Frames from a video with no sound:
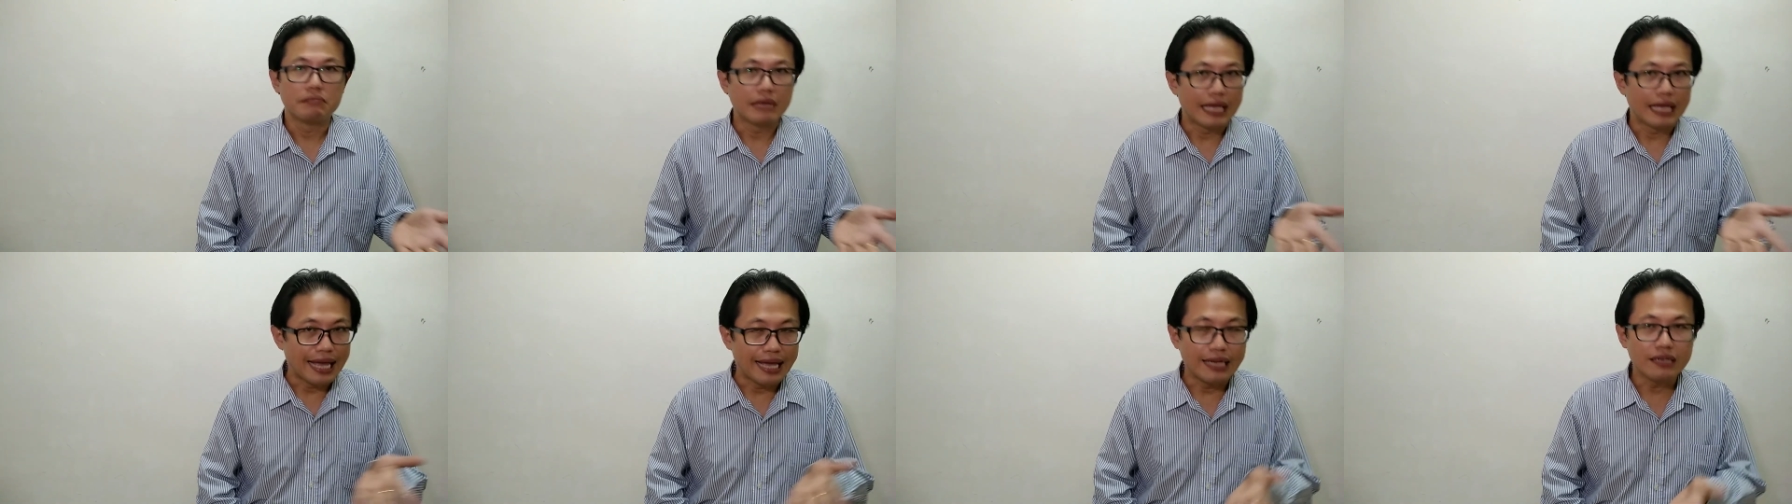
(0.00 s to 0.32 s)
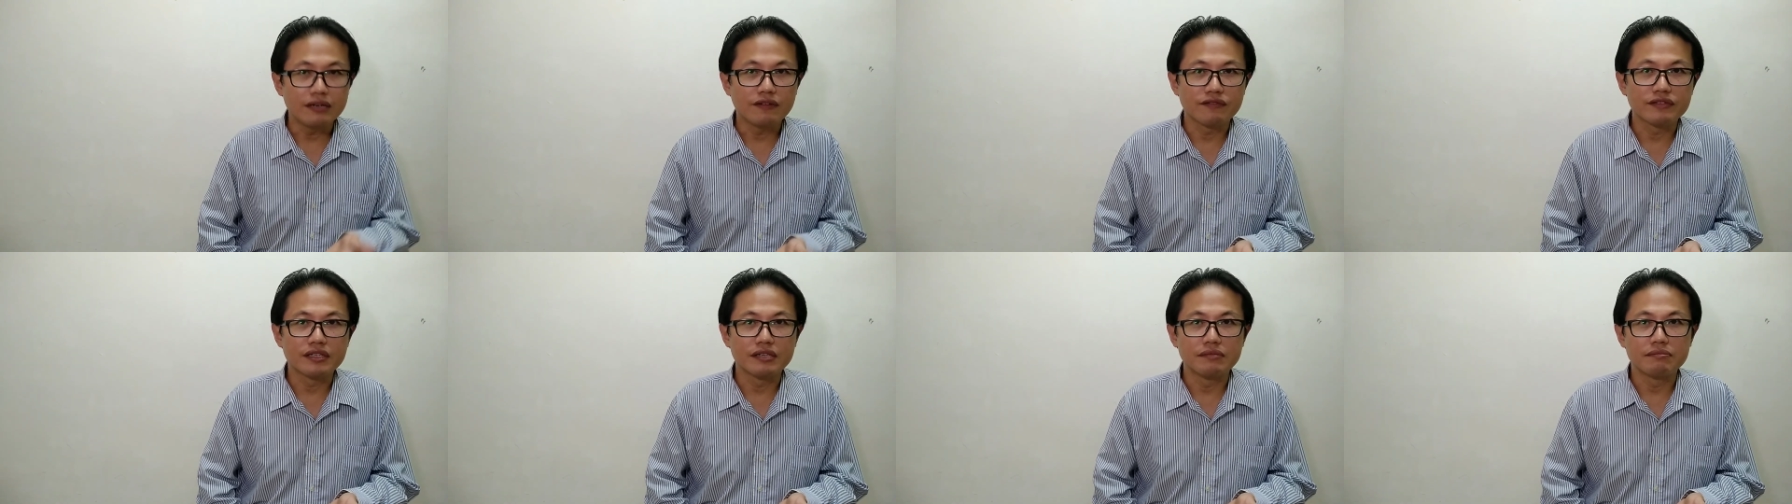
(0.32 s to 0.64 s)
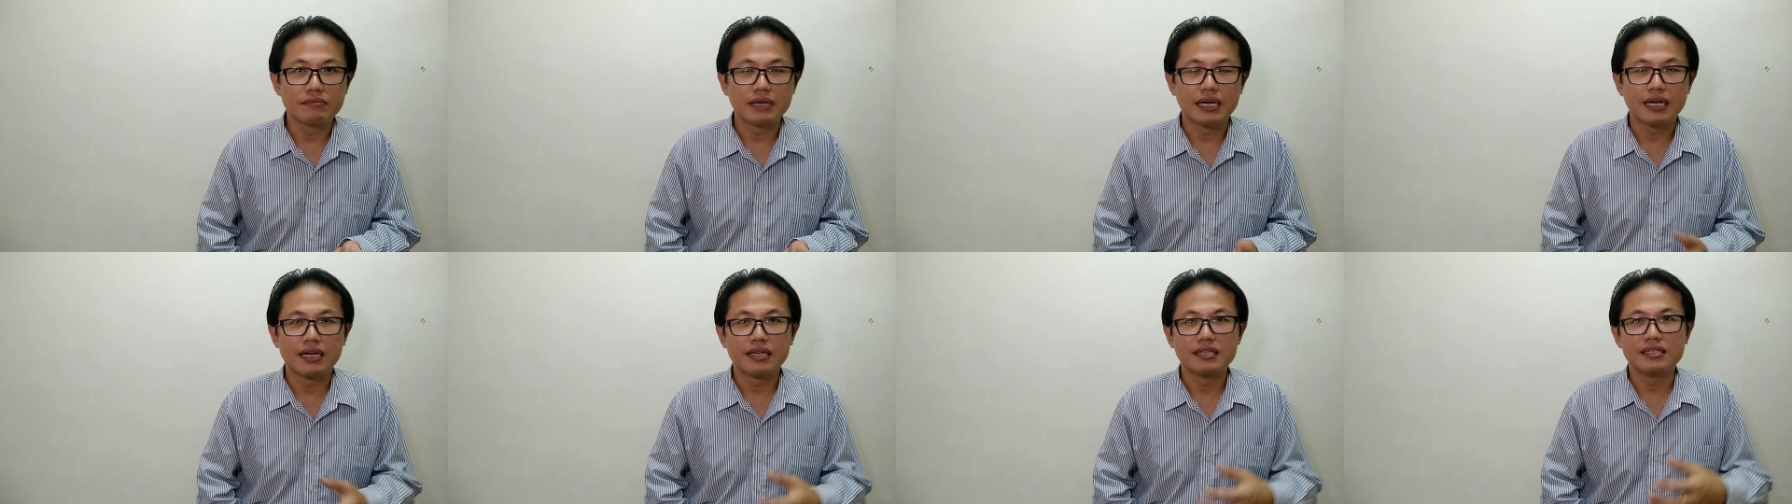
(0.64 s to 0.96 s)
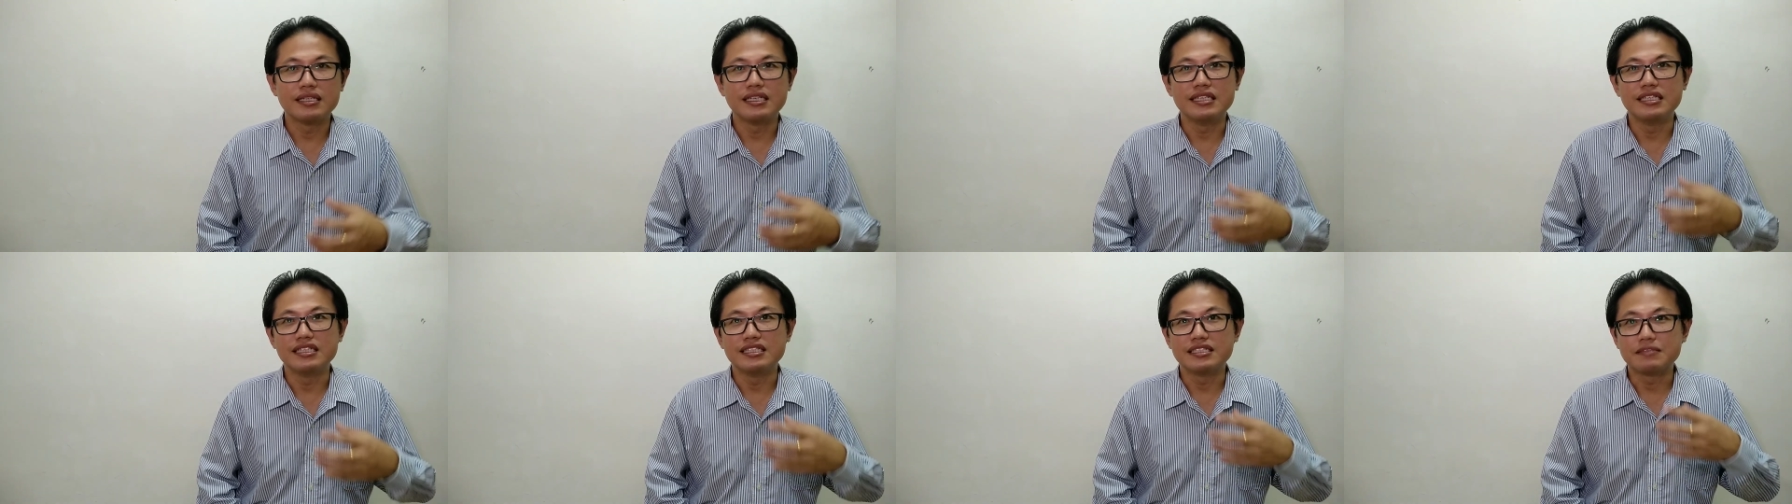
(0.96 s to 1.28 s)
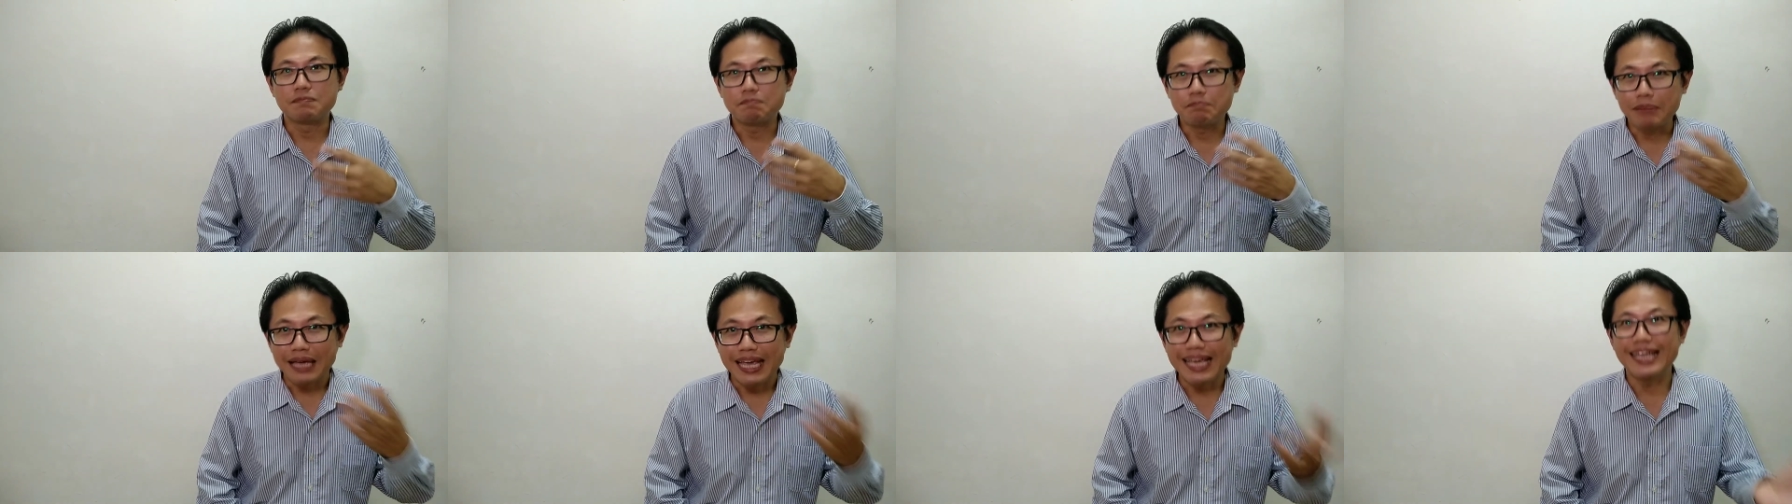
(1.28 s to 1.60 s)
end of the month is
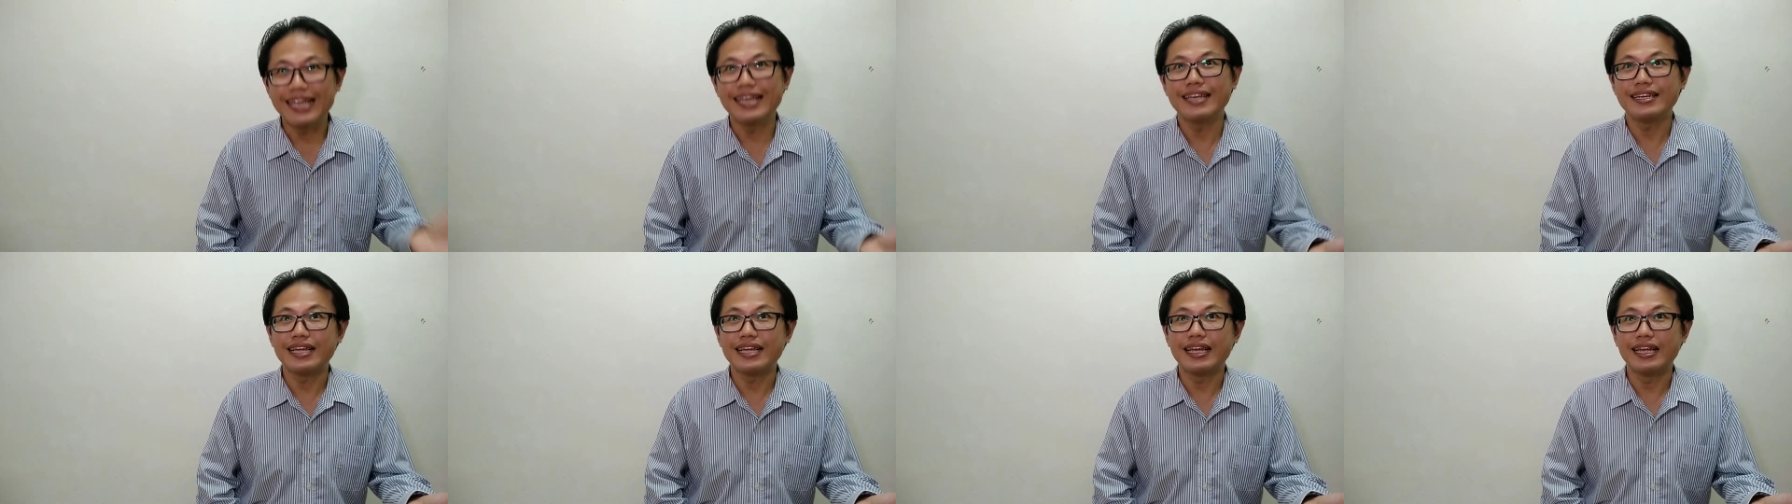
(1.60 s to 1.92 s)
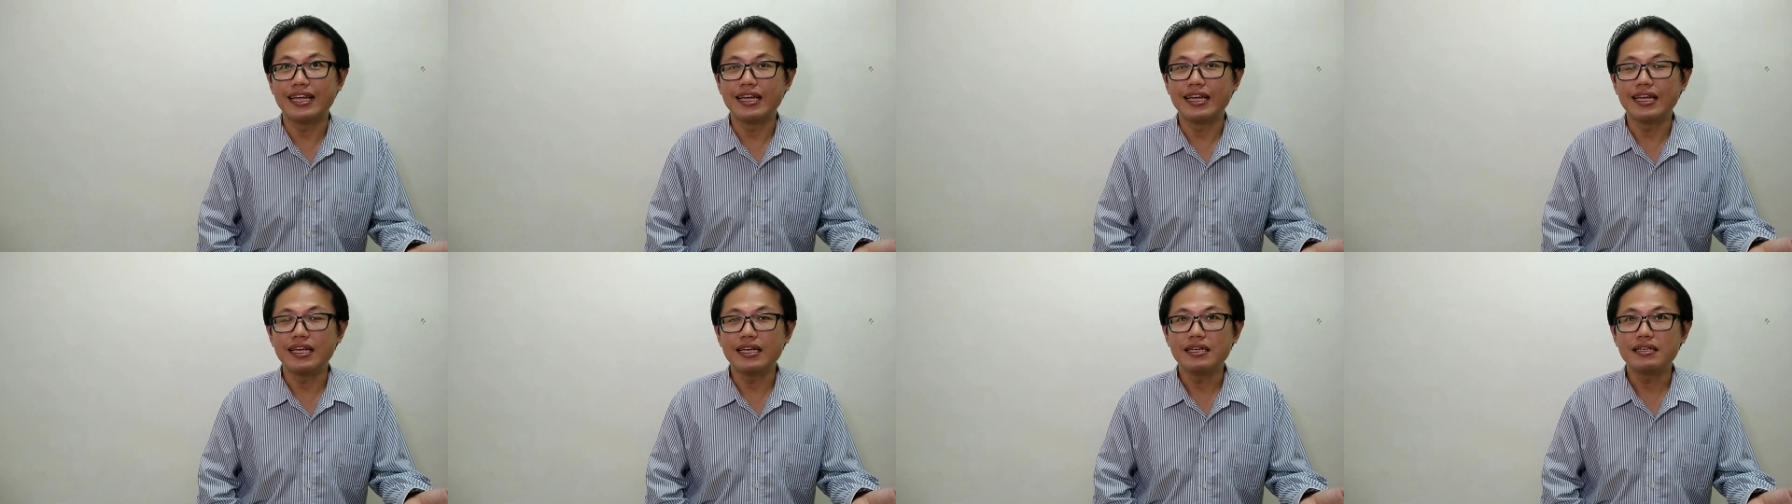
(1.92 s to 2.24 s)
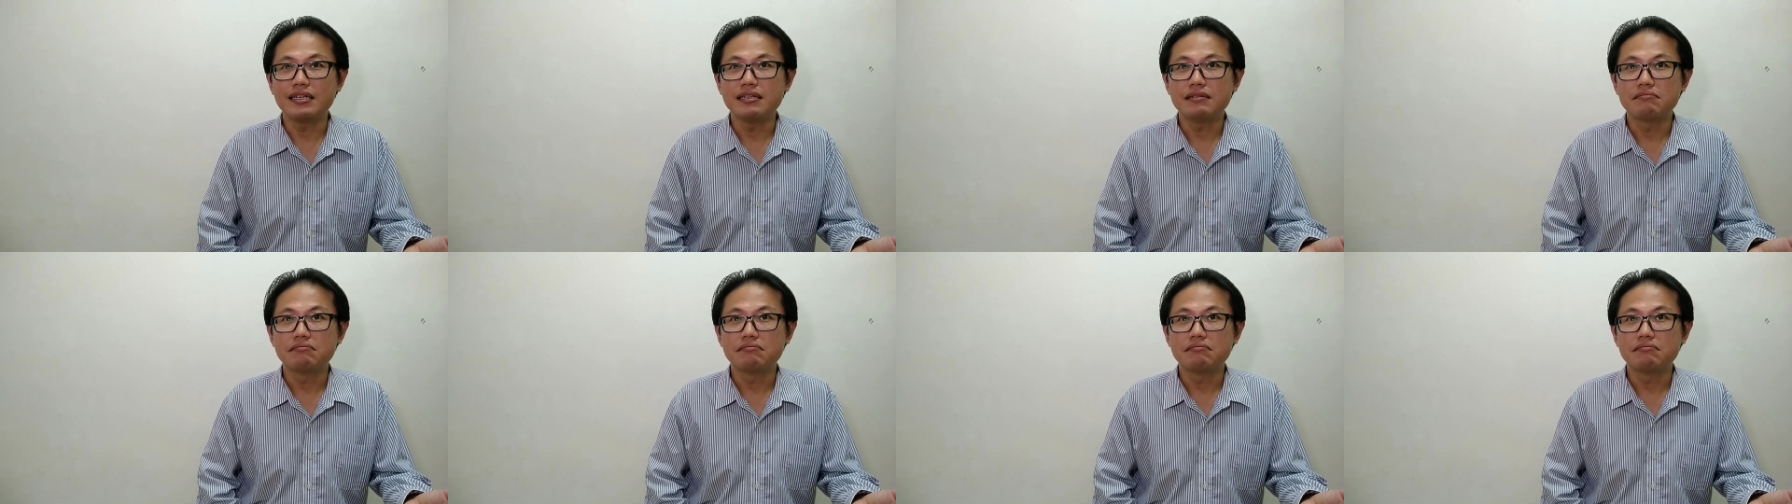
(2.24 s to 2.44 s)
payday,